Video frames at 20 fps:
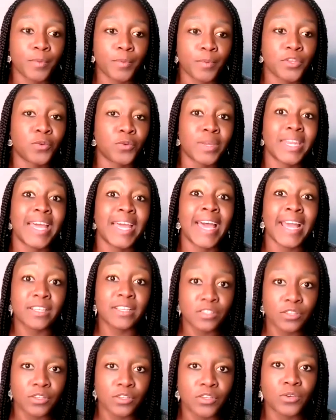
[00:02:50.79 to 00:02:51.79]
You can
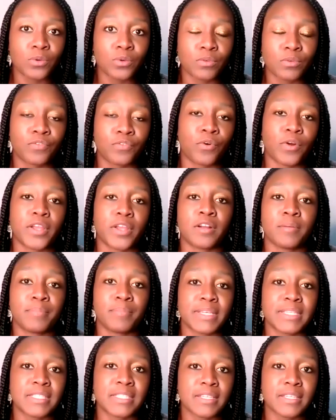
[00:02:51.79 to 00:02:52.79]
execute for your
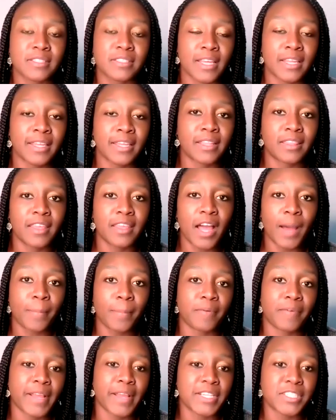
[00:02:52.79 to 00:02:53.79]
business and get the
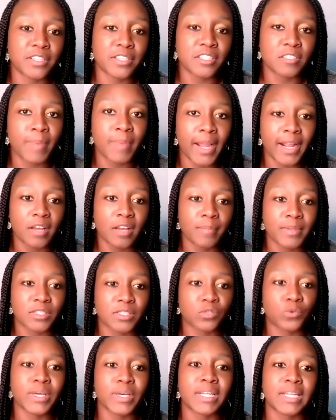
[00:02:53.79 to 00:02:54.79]
operations back up as
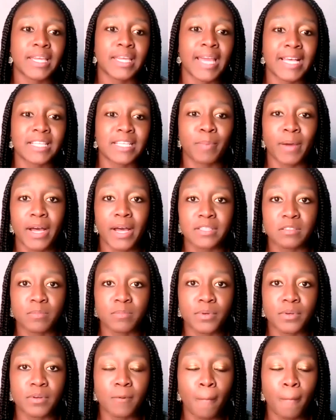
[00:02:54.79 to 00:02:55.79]
quickly as
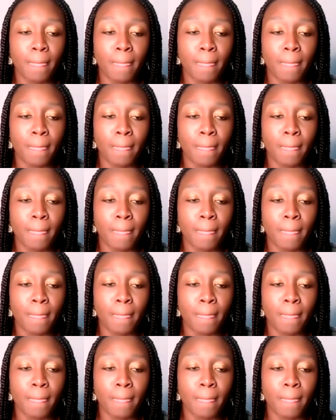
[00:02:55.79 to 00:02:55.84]
possible.